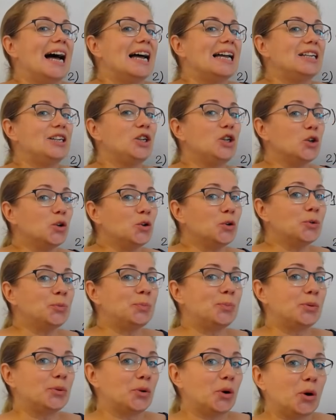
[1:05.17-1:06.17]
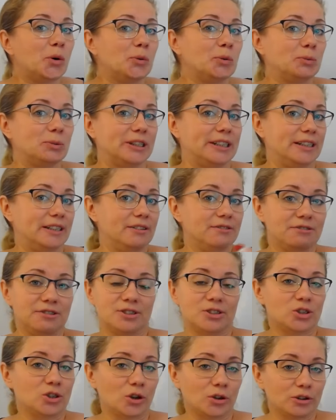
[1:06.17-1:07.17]
You probably, if
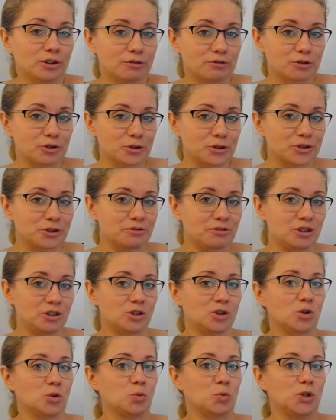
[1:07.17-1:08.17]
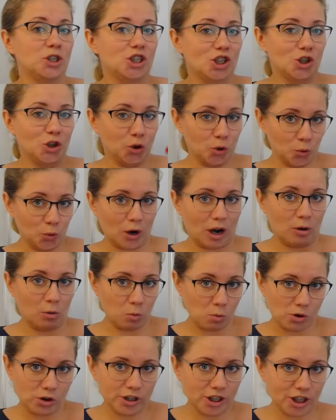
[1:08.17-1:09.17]
it's not the first video which you are
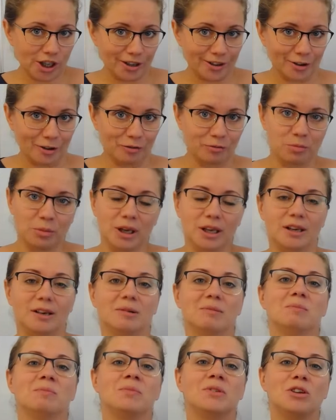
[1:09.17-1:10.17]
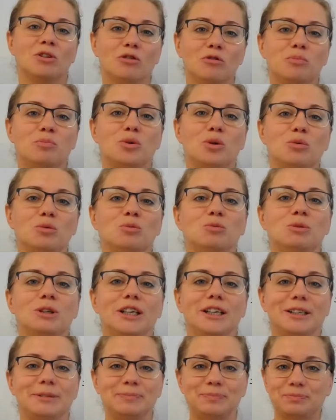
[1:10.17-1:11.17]
watching of me, you've
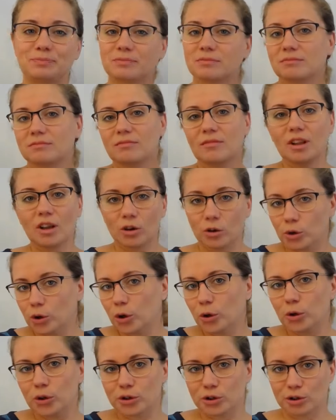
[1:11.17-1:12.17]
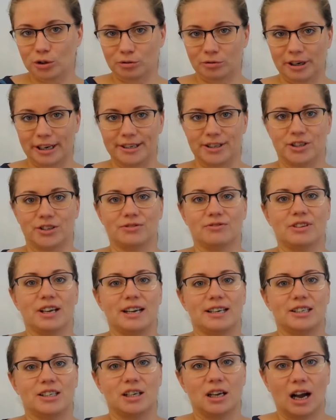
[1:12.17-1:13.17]
probably heard already
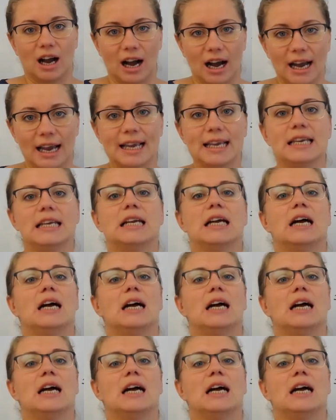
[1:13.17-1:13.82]
that I